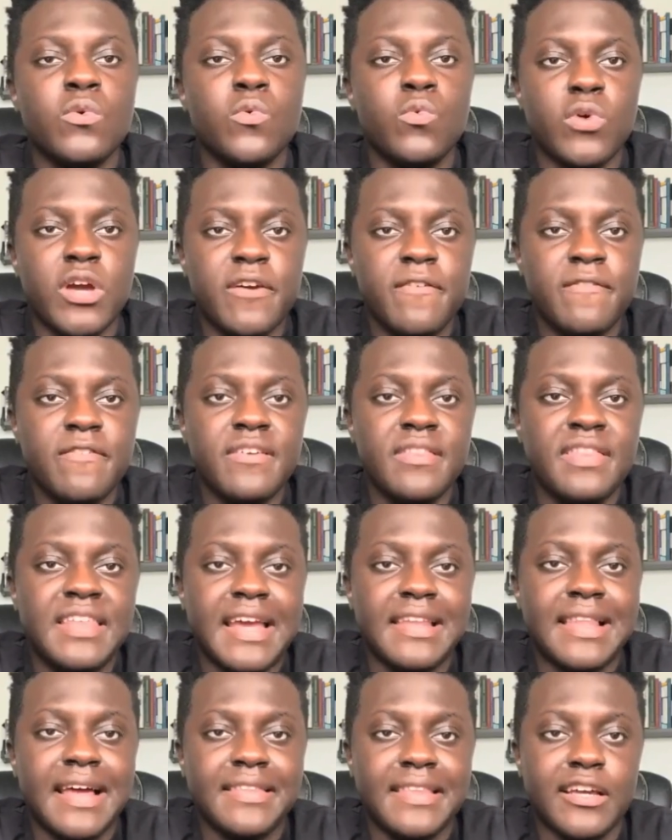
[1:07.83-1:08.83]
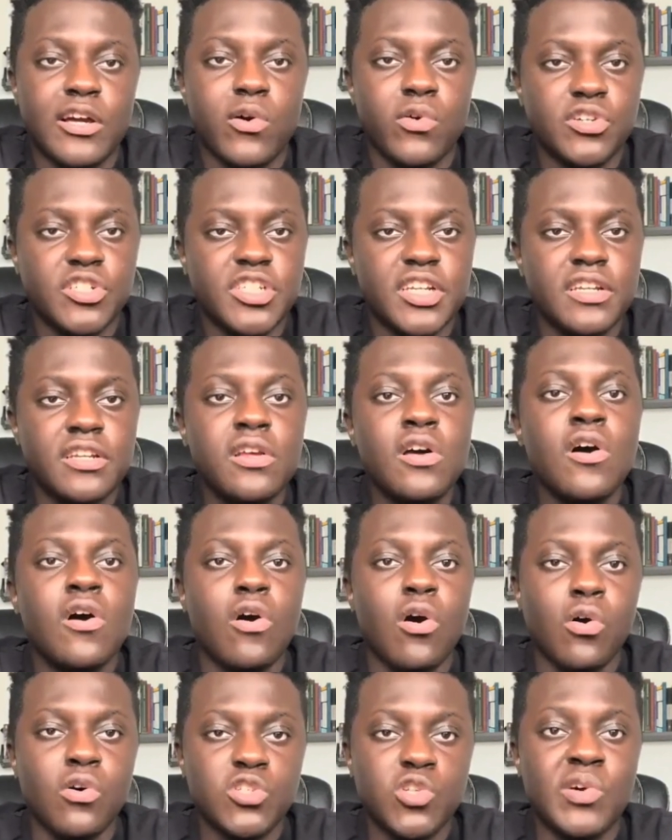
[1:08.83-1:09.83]
with the Atlantic Ocean
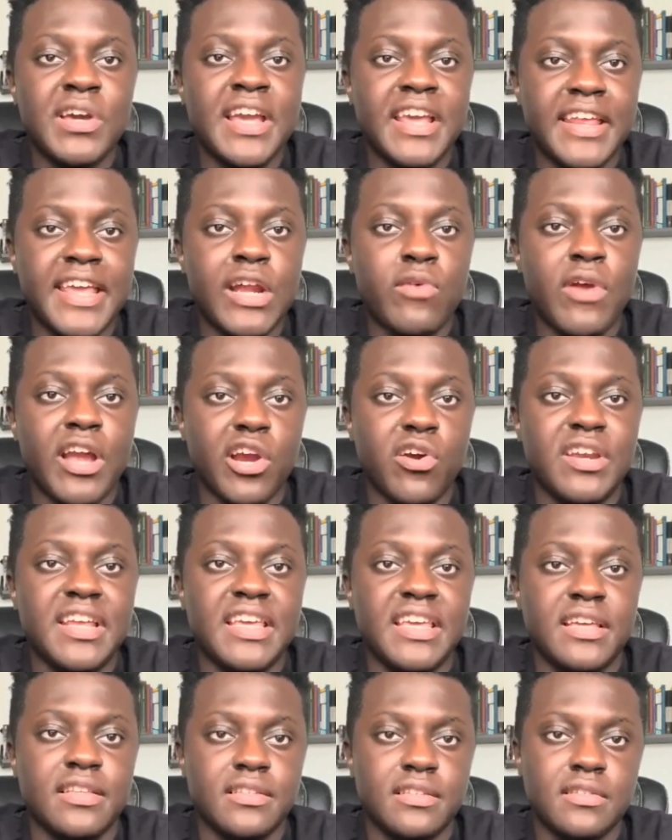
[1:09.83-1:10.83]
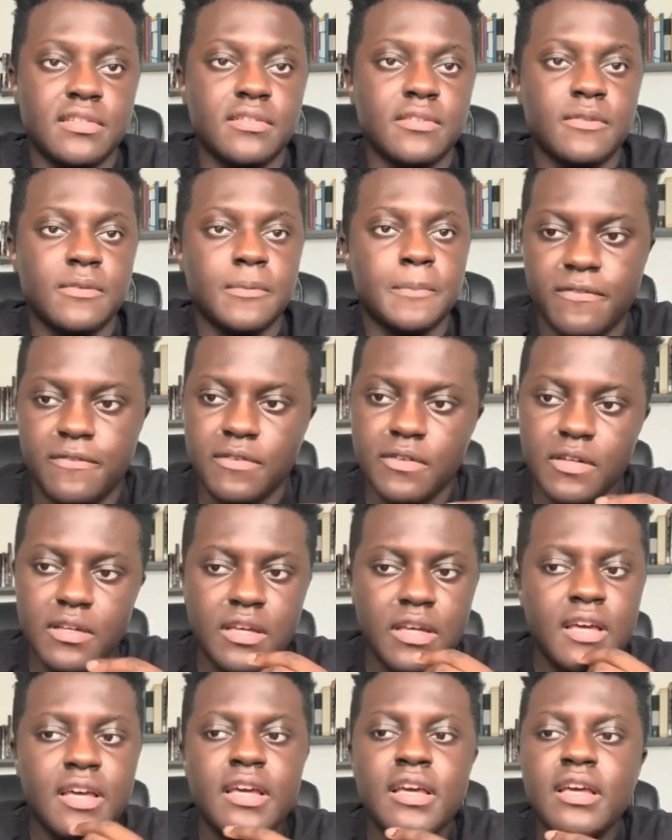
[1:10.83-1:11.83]
also hitting record heats.
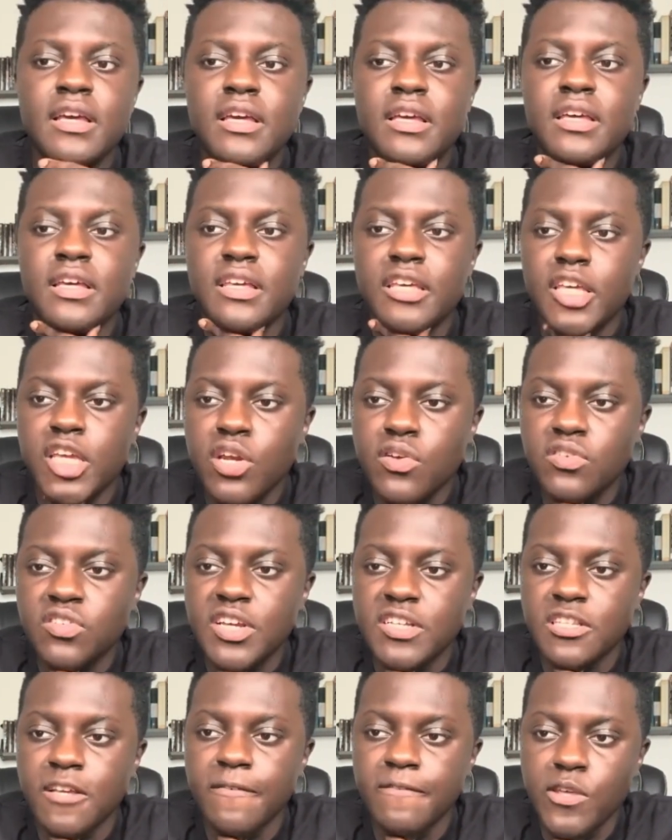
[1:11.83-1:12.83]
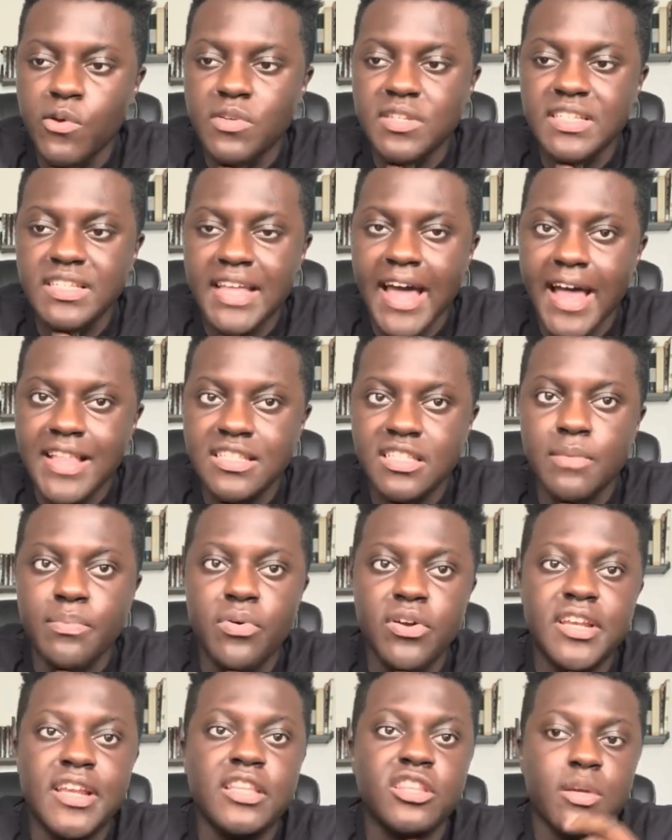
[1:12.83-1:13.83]
Here's just a few stats to
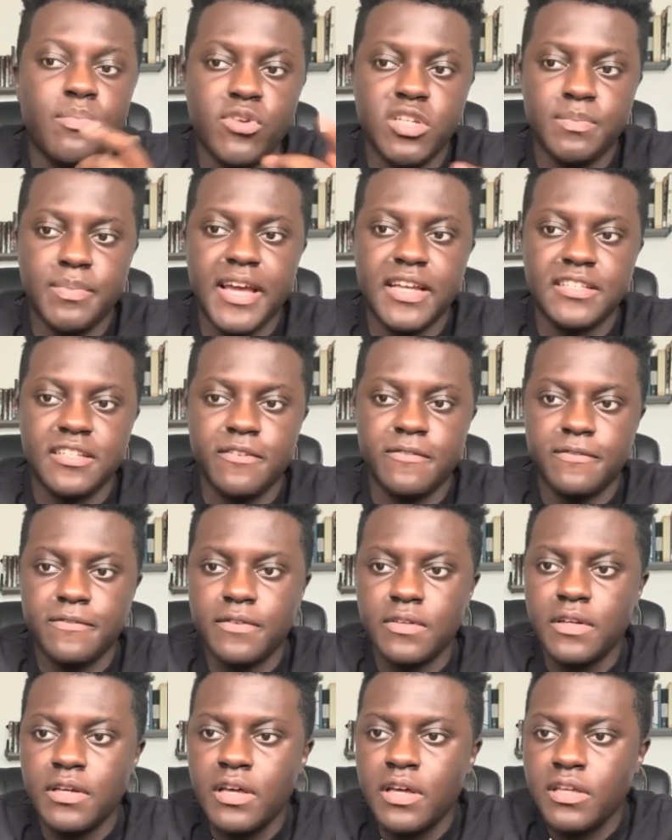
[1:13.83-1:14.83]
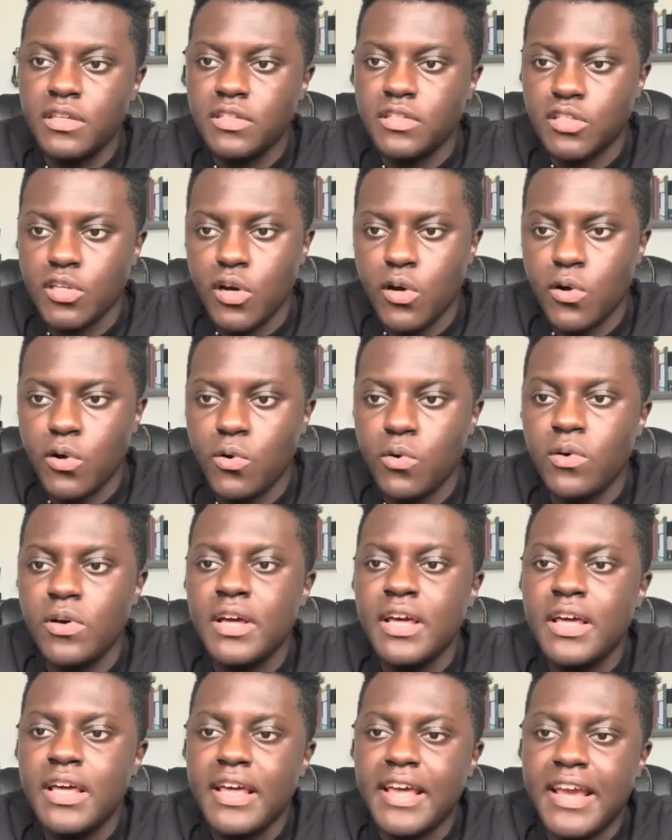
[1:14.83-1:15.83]
put it into perspective.
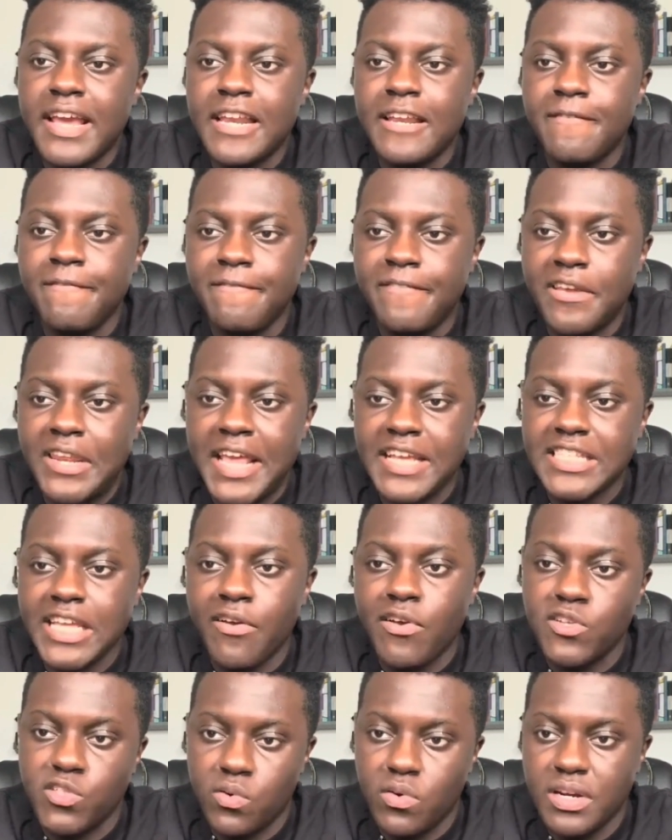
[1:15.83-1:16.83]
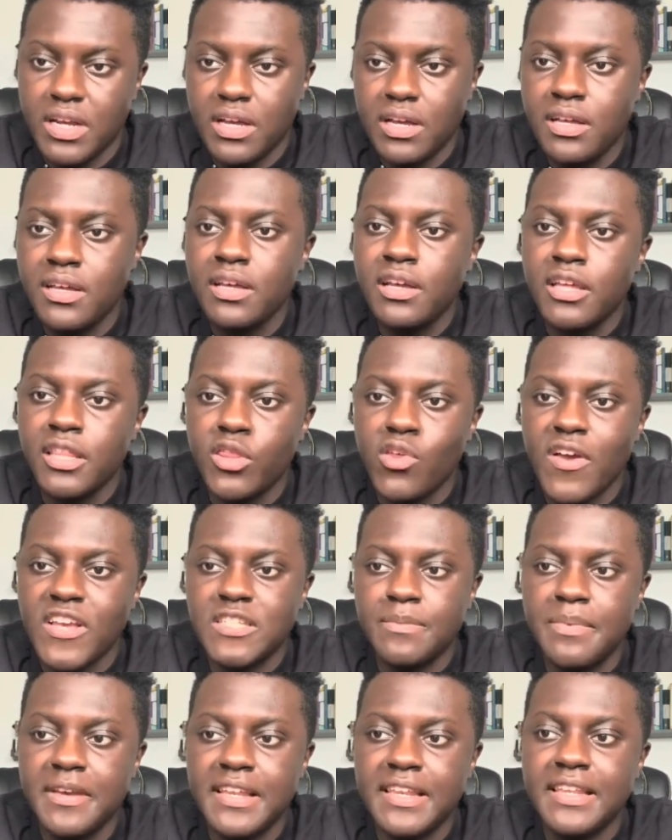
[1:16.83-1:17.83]
So, in Phoenix, Arizona, there
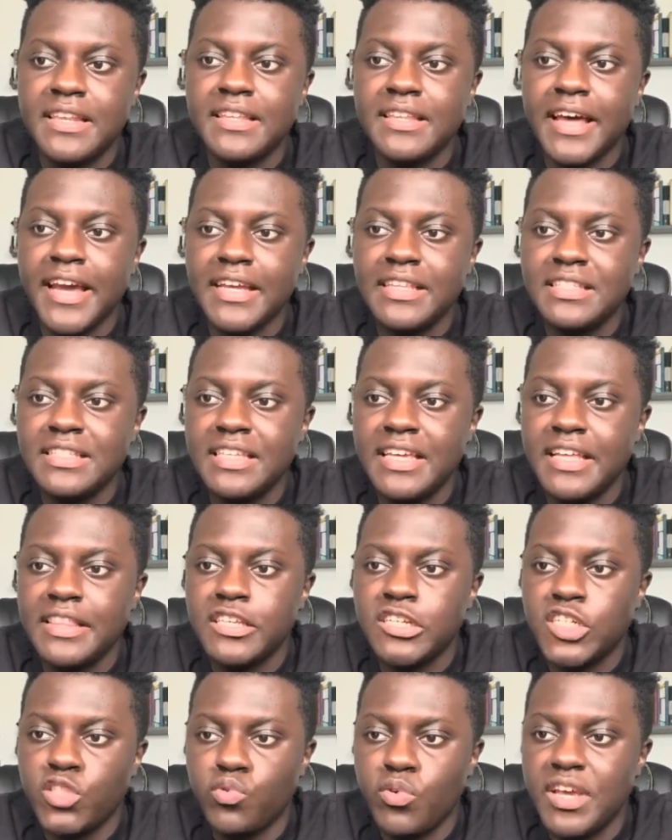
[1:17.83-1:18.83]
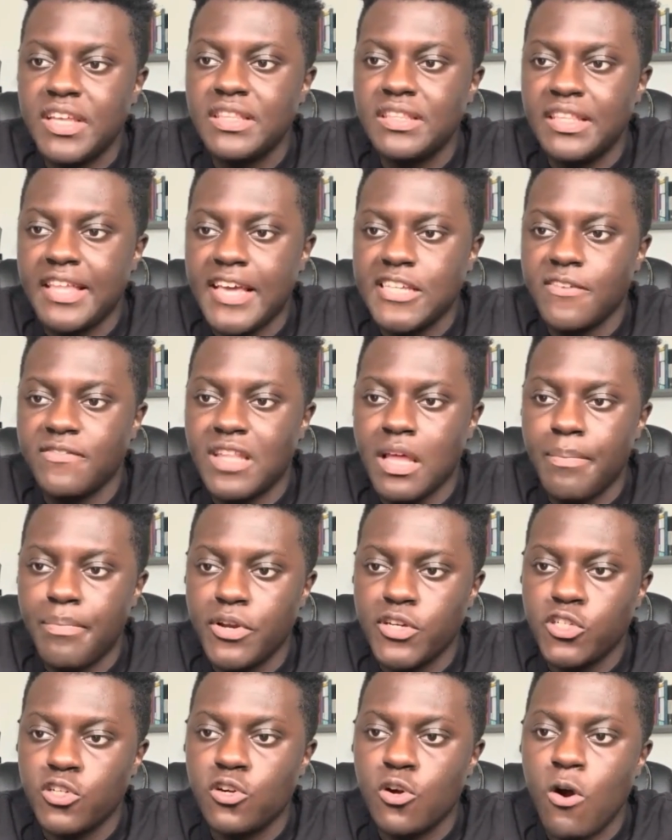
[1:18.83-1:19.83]
has been 19 straight days of
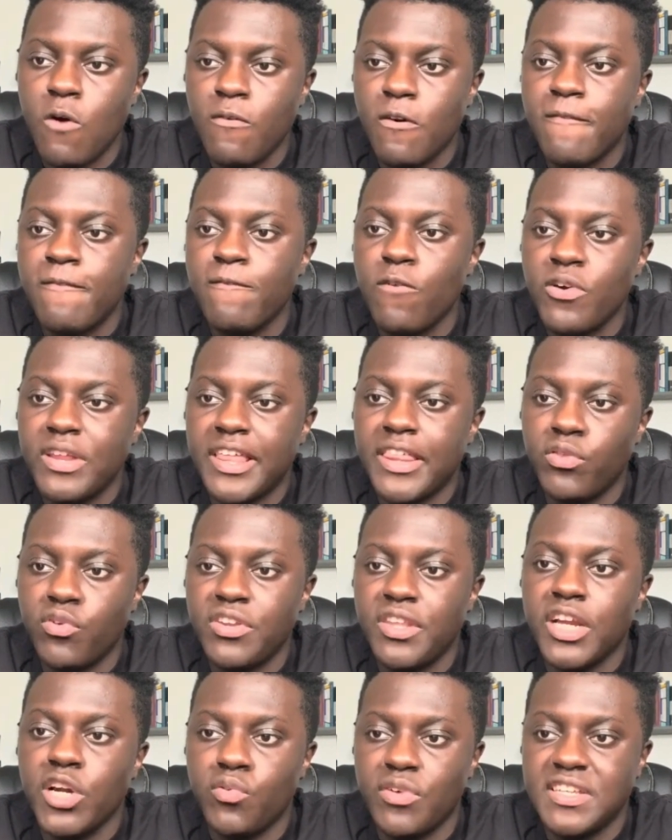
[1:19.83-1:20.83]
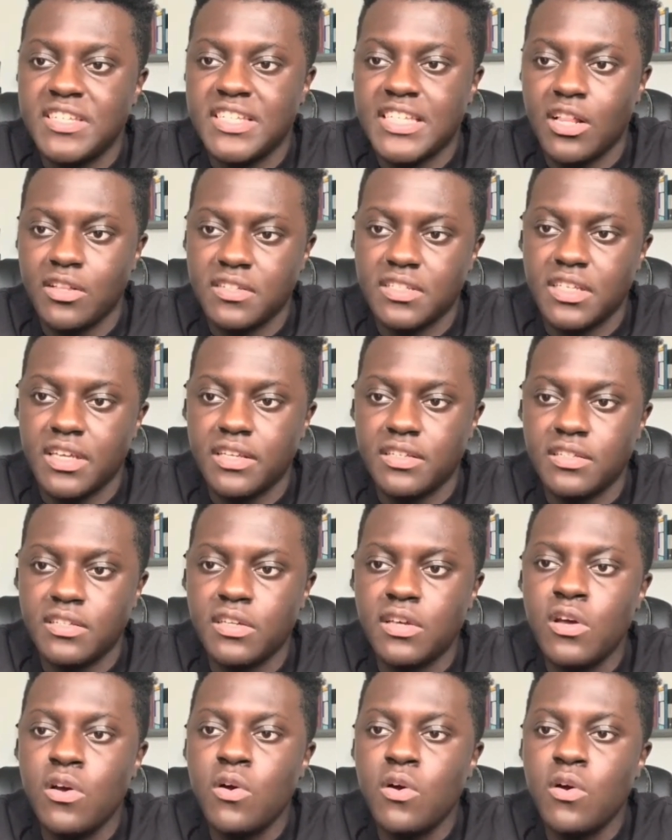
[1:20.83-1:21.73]
temperature over 43 degrees Celsius,